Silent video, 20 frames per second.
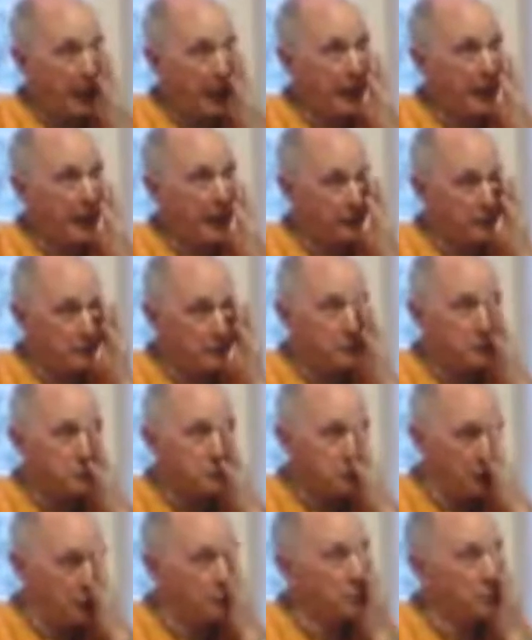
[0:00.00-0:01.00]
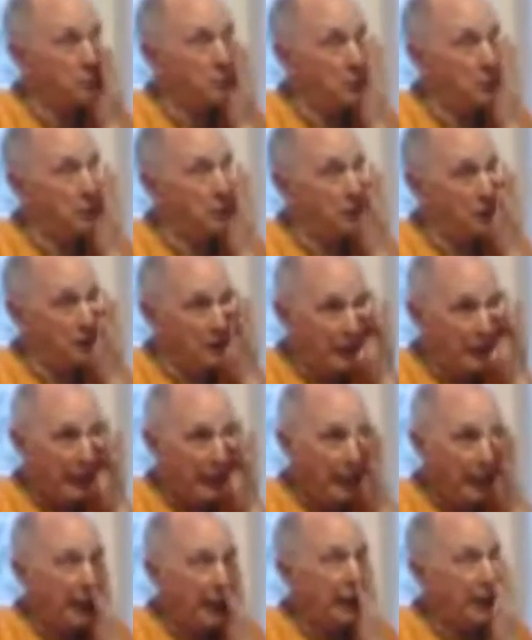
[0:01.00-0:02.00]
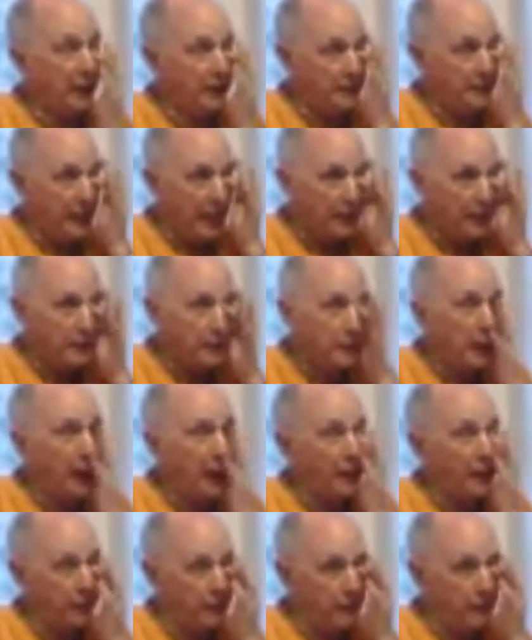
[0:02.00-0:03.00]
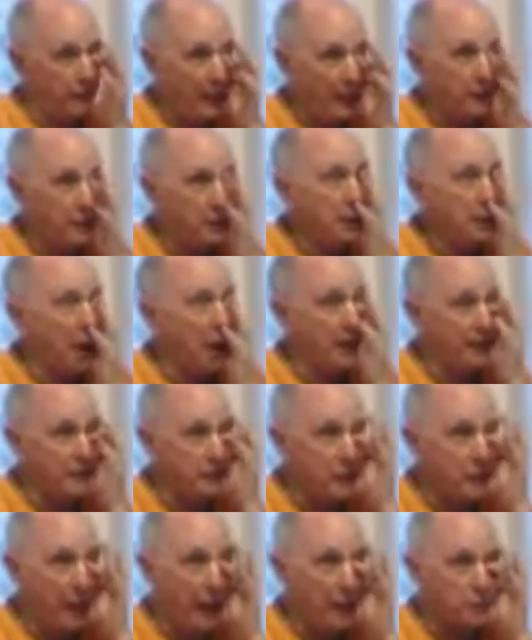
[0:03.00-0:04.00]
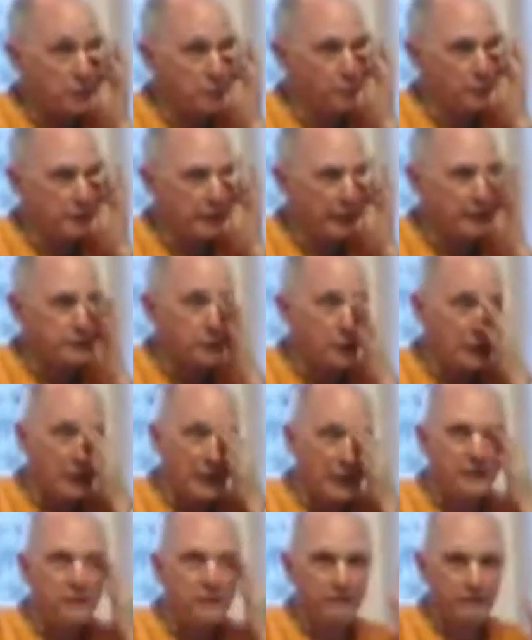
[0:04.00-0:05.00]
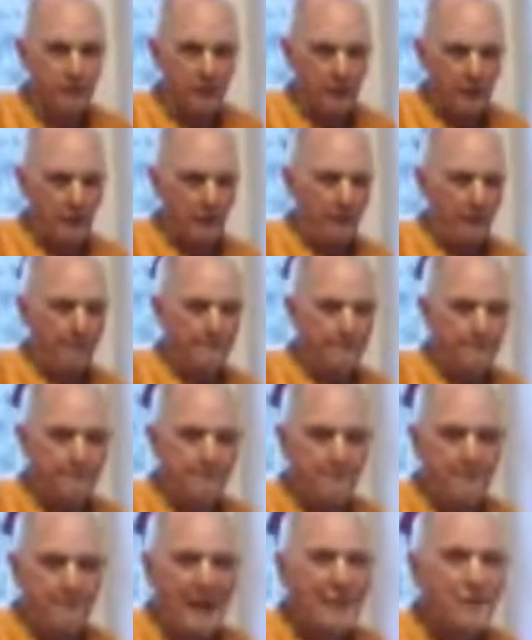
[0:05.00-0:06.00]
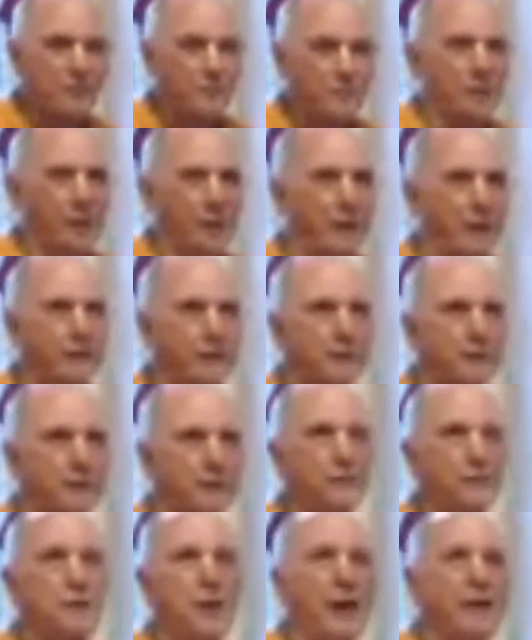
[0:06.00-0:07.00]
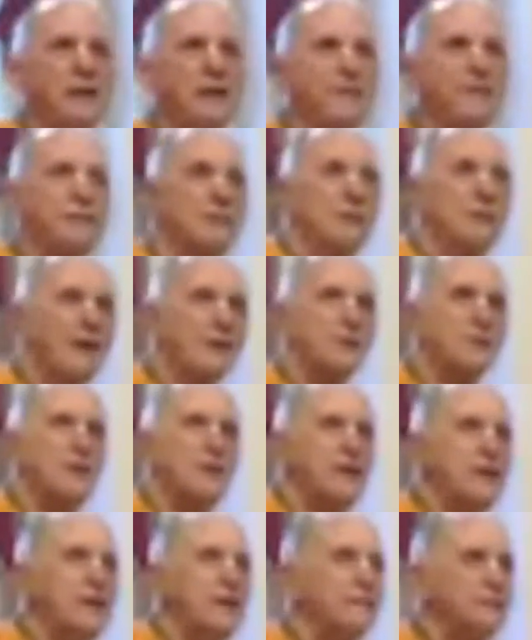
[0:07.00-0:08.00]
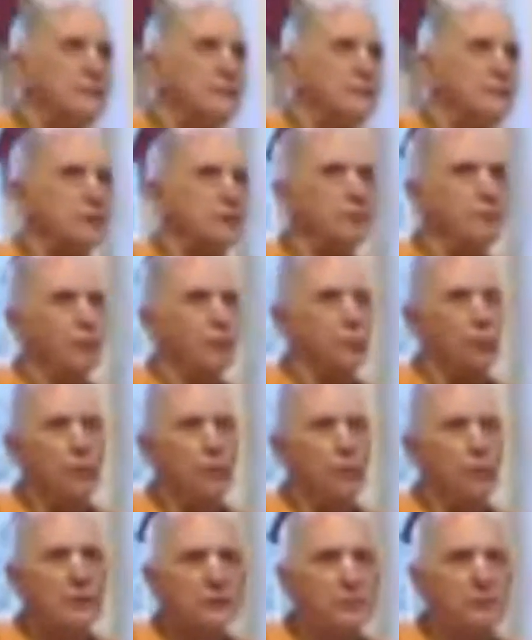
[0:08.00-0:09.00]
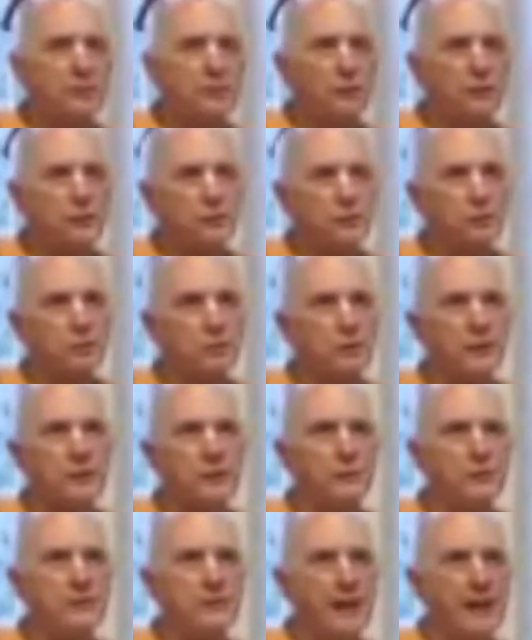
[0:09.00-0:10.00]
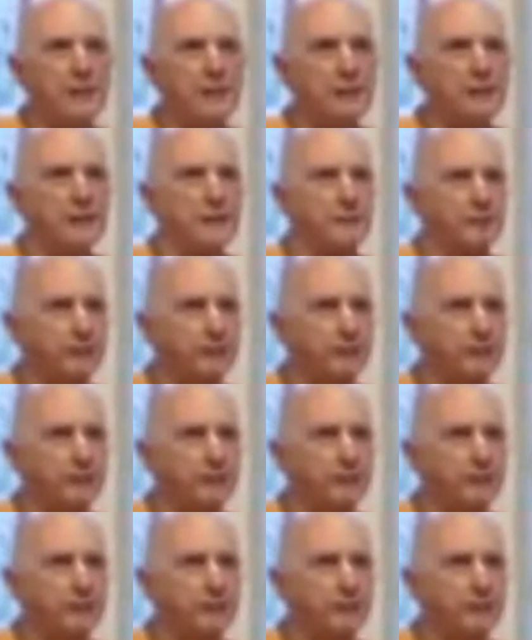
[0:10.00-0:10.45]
And so, and that non-attachment as a kind of baseline, that's not even really spiritual understanding.